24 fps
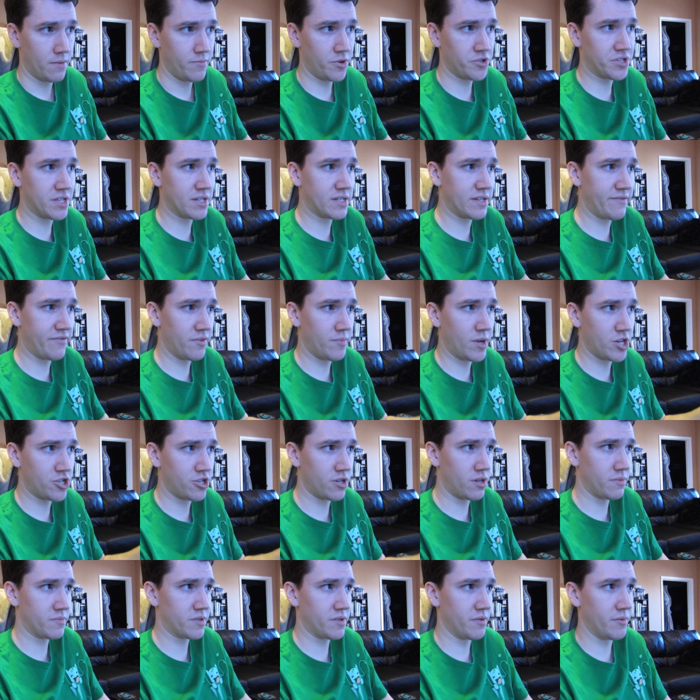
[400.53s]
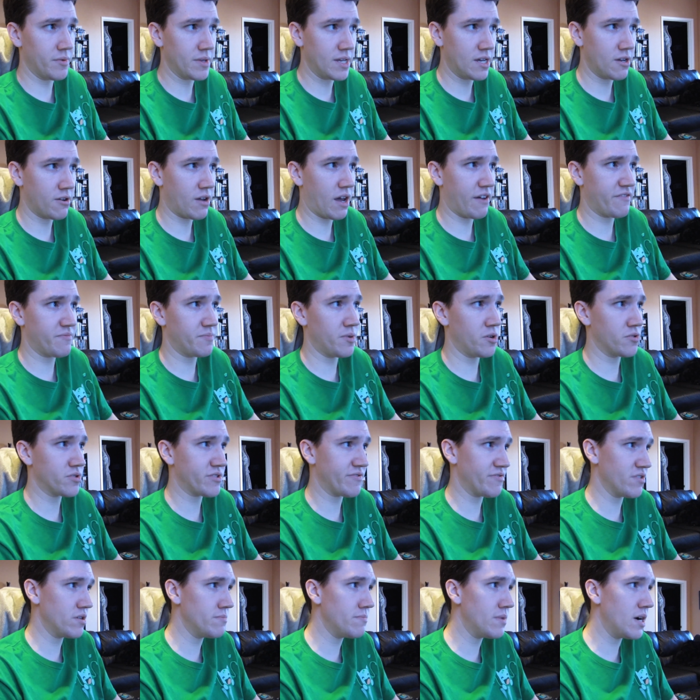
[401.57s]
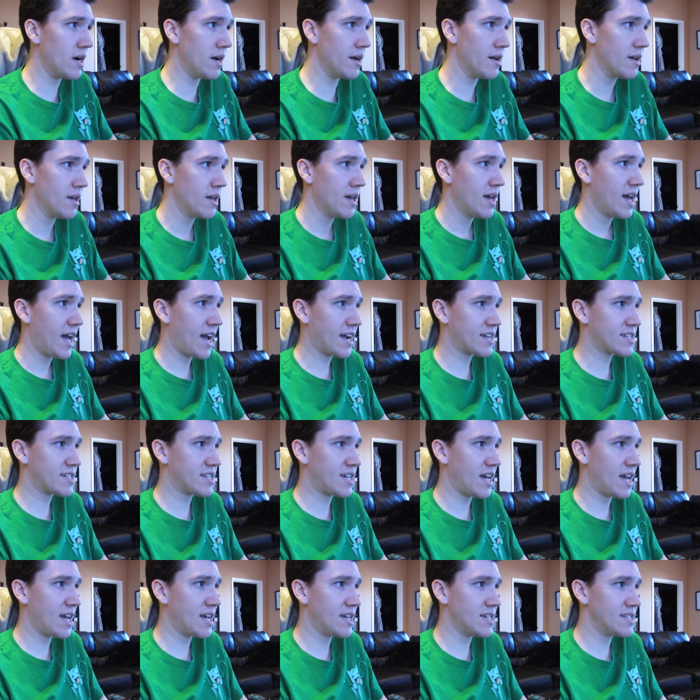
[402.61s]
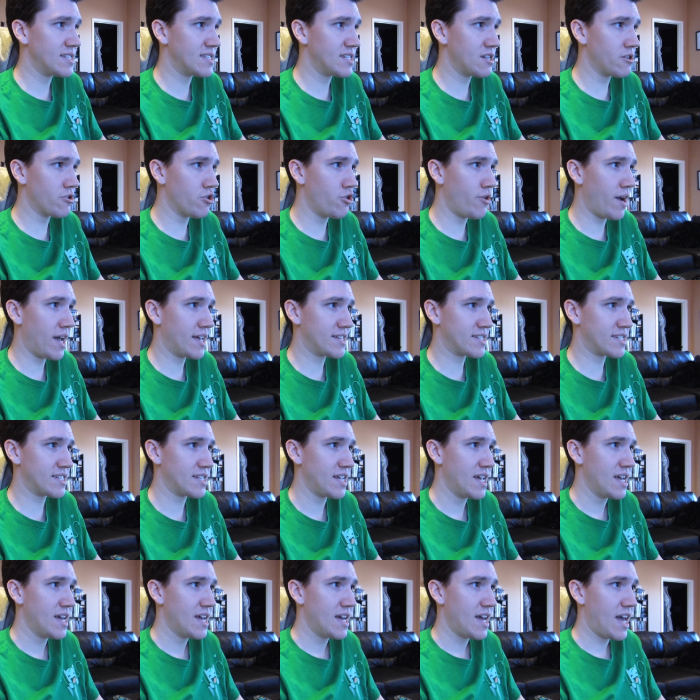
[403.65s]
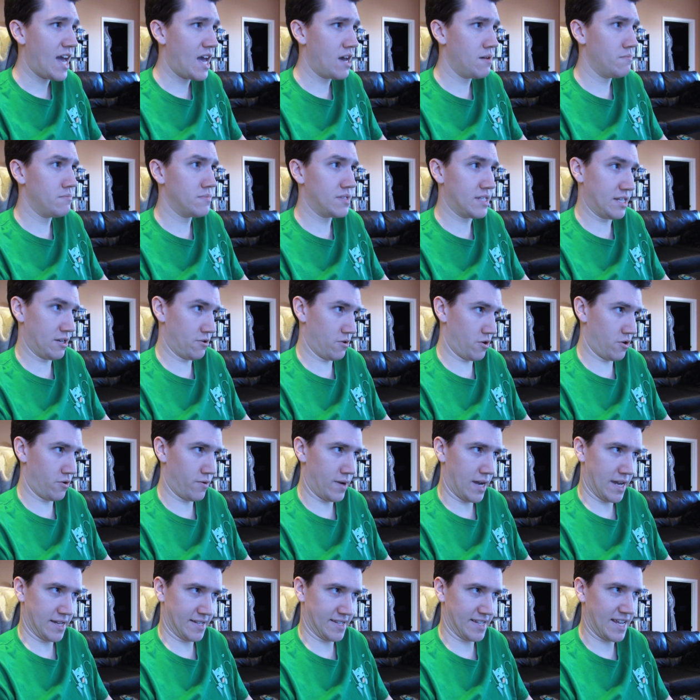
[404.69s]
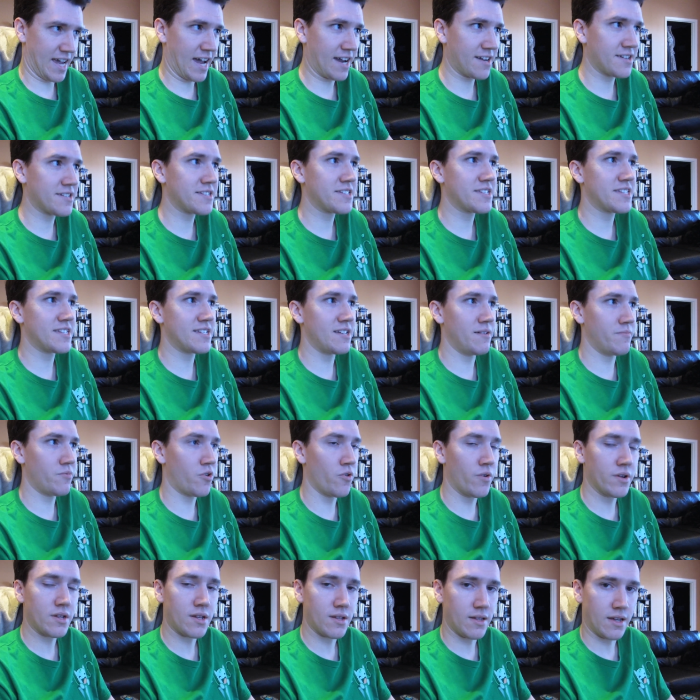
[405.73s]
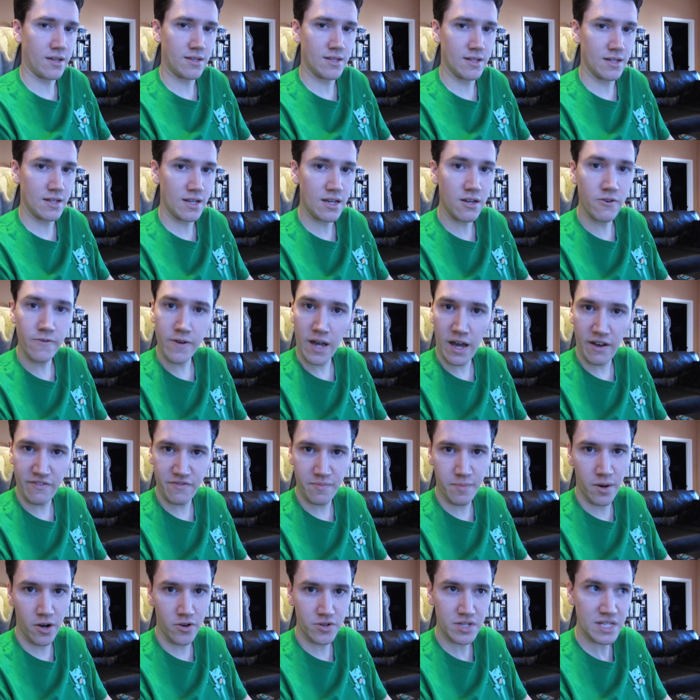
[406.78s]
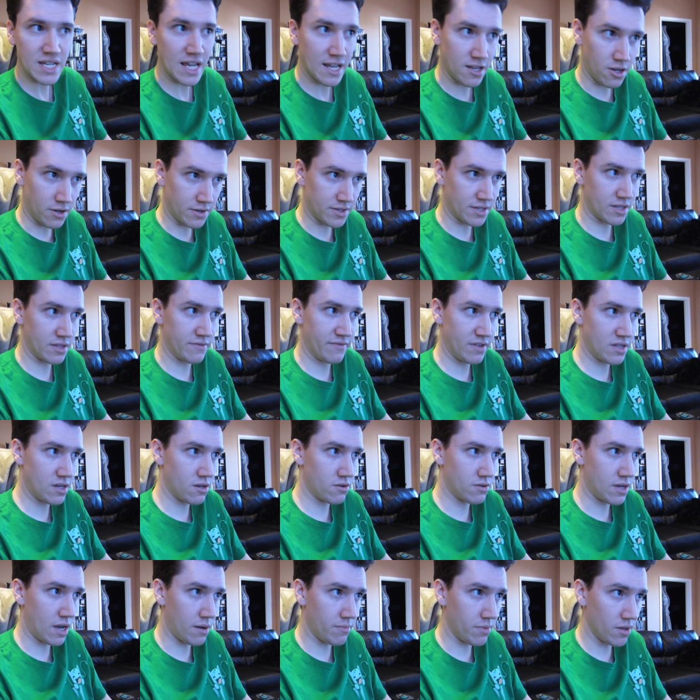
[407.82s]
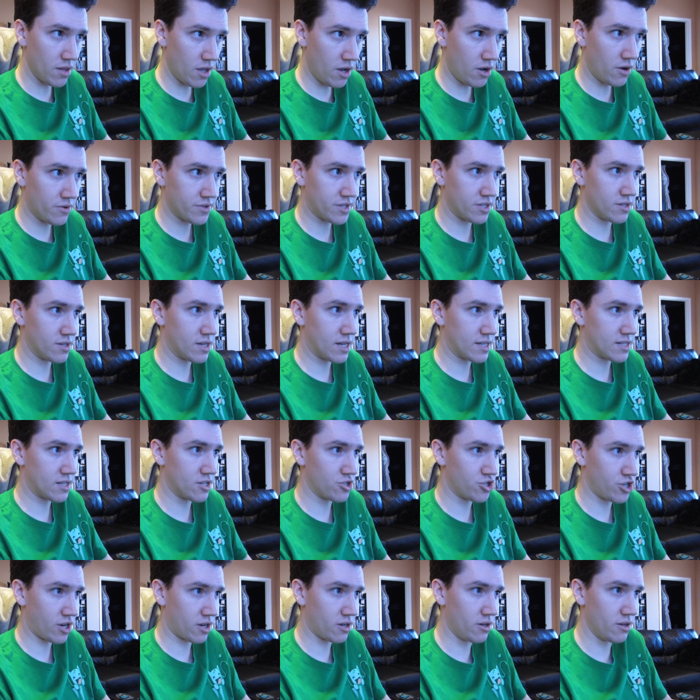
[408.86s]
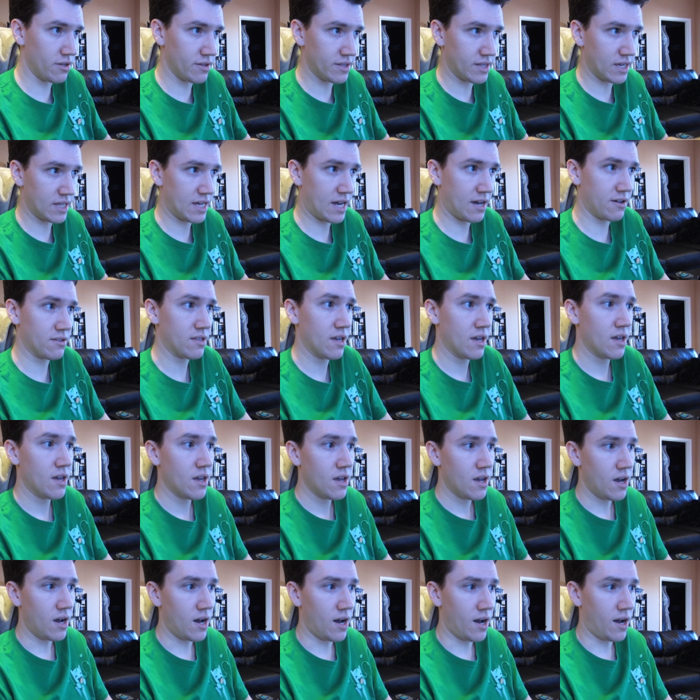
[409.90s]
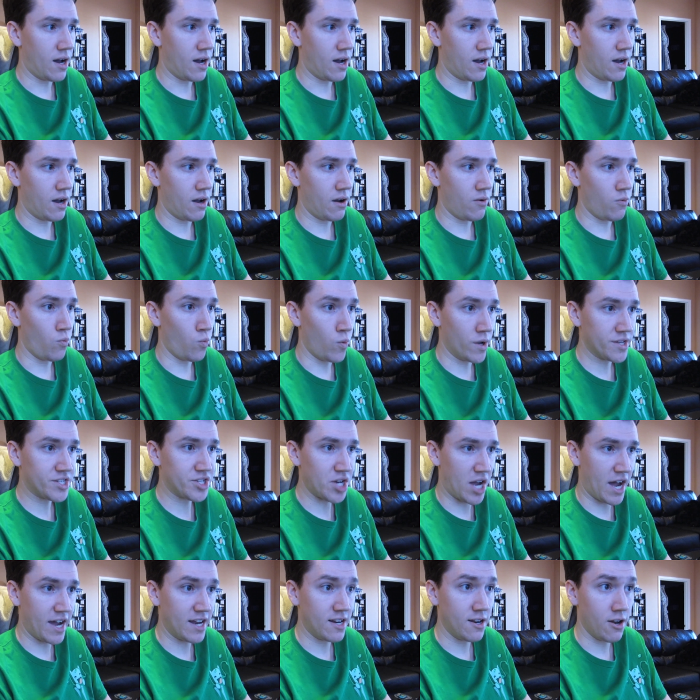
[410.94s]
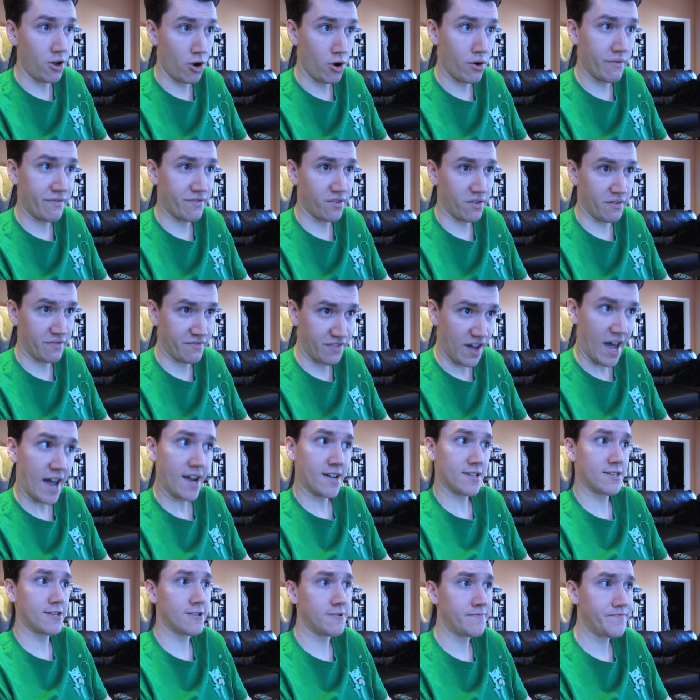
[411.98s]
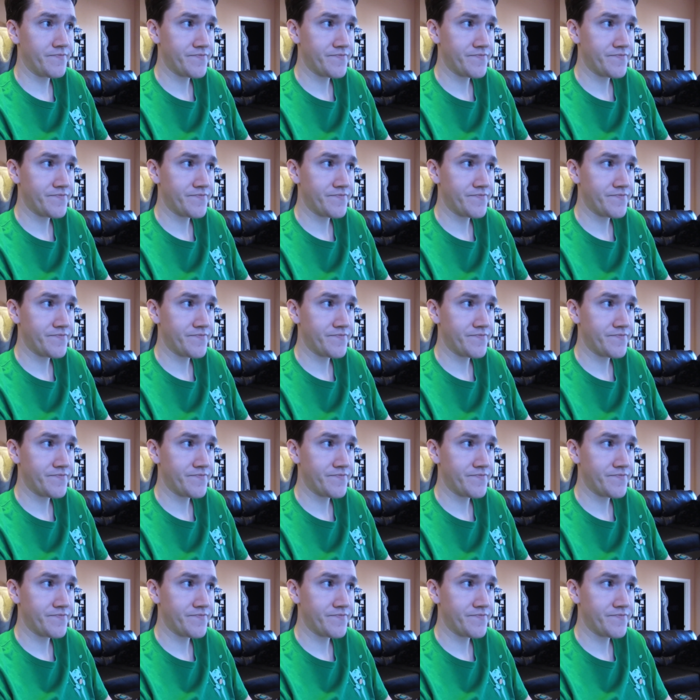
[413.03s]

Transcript: Most of this information comes from a NeoGAF post from uh, XK0SM0SX. I'm going to link to the NeoGAF post and also the video down below so you guys can check all of that out. Uh, once I know for a fact